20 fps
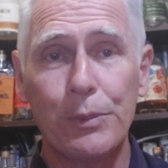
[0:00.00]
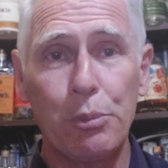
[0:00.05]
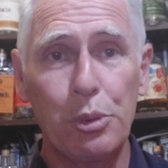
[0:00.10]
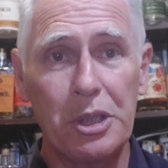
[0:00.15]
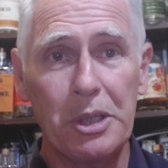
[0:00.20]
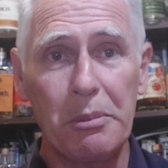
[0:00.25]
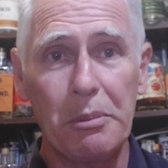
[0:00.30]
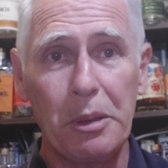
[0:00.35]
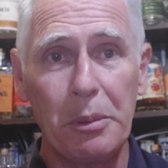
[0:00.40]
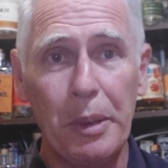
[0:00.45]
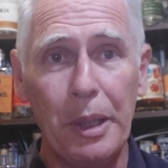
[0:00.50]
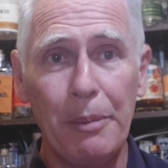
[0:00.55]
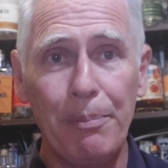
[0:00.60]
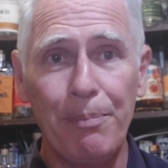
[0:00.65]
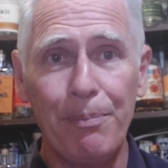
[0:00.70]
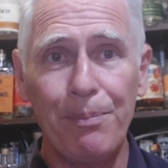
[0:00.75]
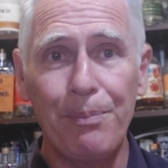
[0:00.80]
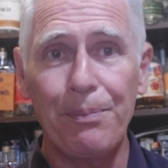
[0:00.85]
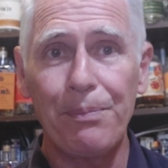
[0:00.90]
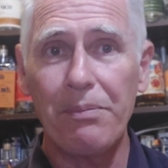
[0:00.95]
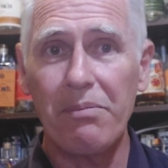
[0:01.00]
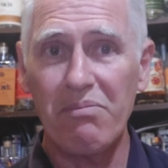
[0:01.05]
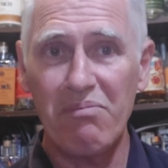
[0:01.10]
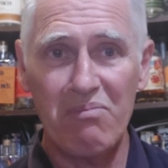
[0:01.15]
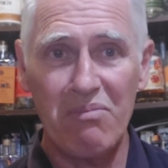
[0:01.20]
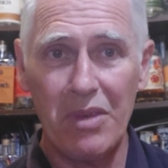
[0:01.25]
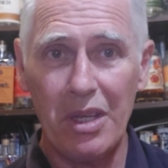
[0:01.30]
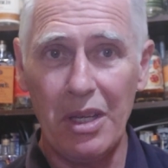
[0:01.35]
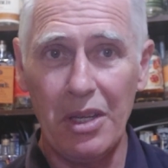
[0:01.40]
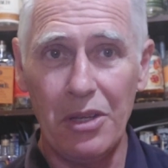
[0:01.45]
puts him to bed.
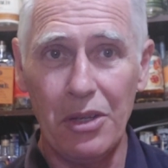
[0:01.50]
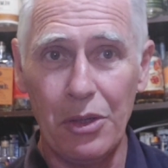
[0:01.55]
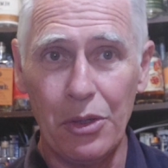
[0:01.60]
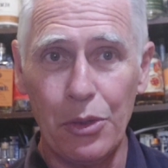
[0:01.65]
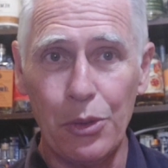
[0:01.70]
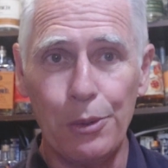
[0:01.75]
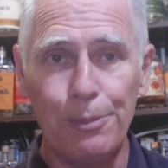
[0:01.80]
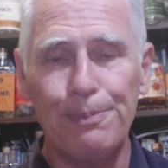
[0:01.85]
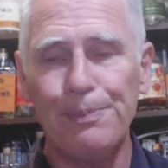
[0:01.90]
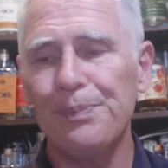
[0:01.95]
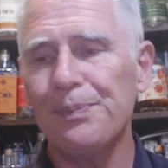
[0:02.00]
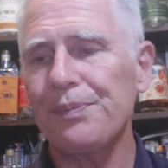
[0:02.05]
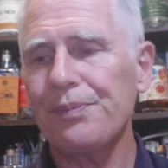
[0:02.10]
Not good.